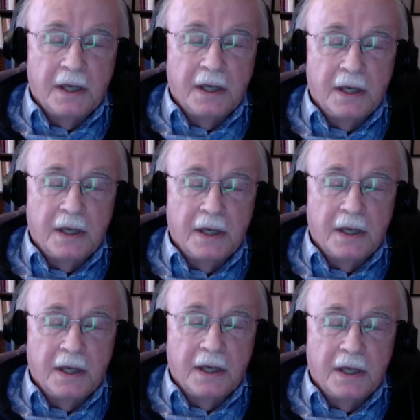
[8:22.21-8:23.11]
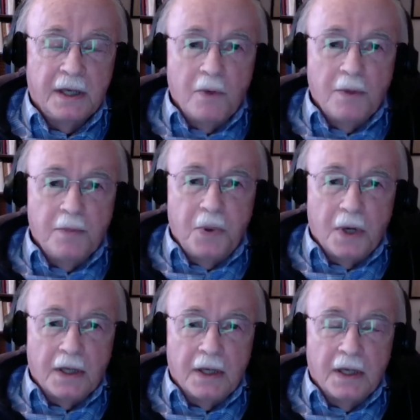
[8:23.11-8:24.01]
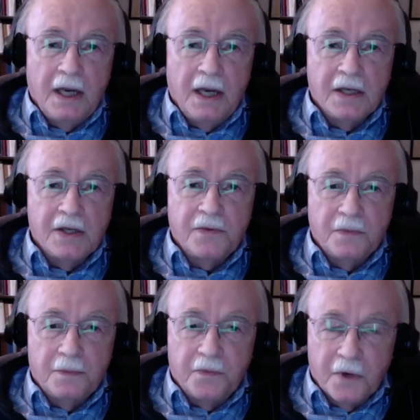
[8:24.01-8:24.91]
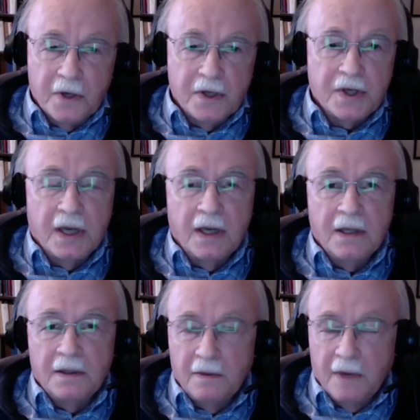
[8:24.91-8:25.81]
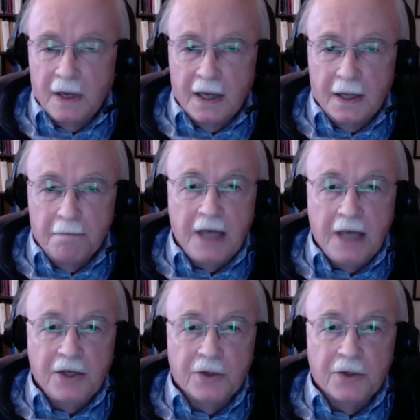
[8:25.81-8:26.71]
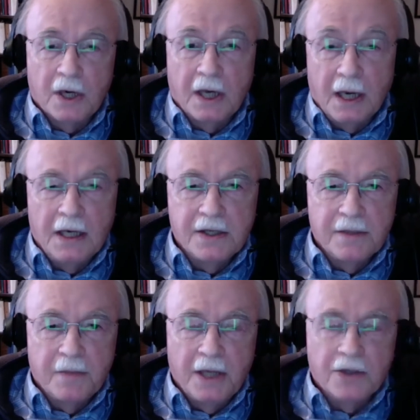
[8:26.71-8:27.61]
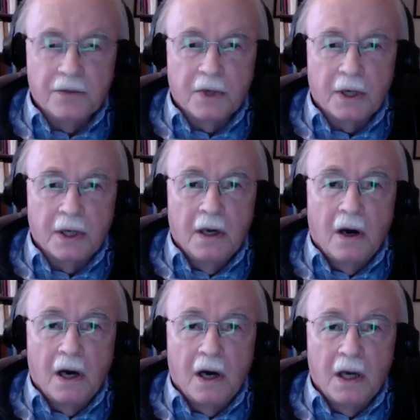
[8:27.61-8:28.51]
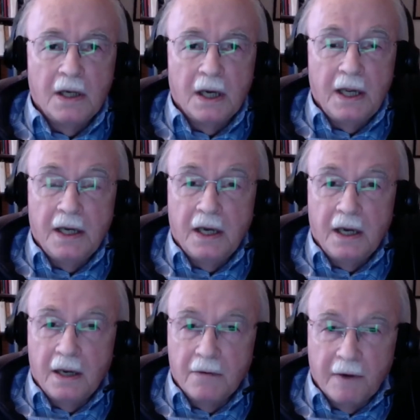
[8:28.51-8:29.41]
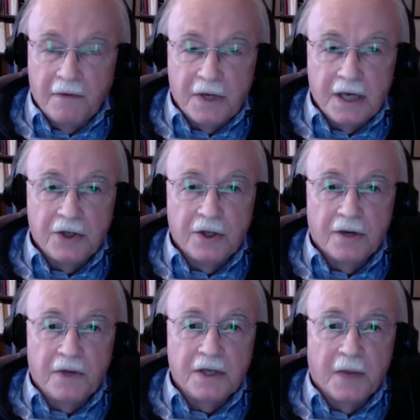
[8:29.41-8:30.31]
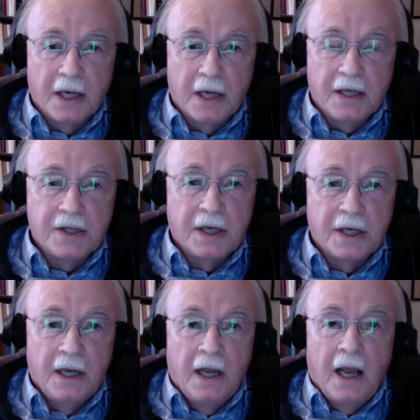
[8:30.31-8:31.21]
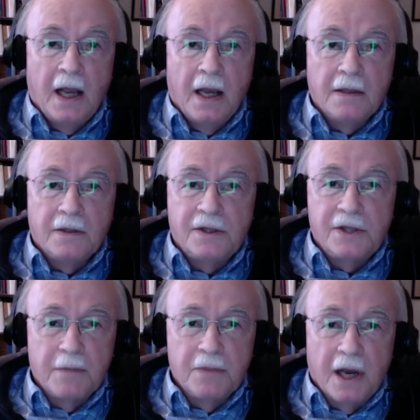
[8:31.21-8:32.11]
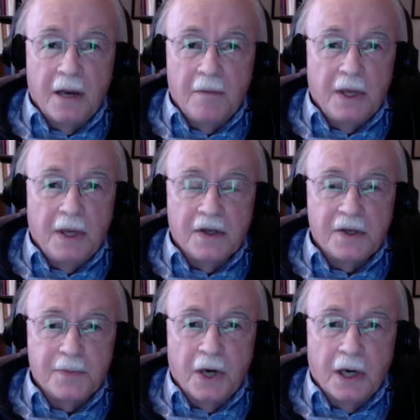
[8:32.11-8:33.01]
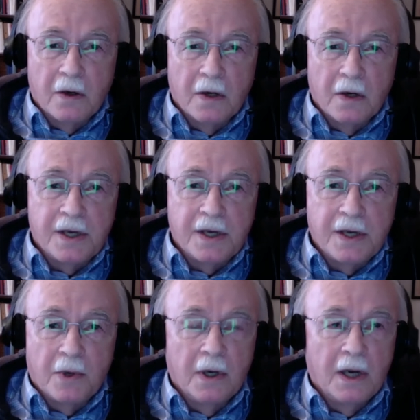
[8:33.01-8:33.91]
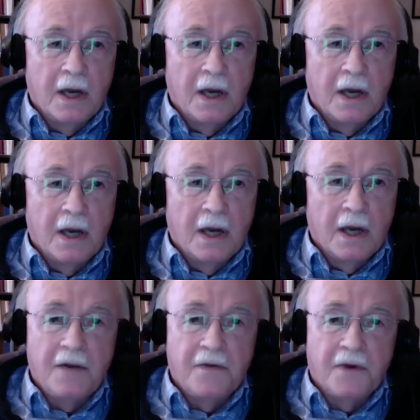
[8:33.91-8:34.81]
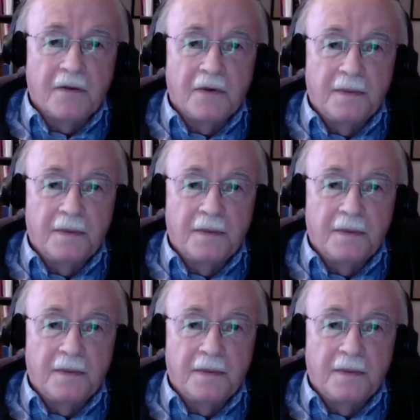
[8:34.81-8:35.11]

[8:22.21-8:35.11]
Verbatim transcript: So that would put his first uh, major work, and it is a major work, on, in, in refutation of the Ismailis sometime in the spring, early summer of ten ninety-five.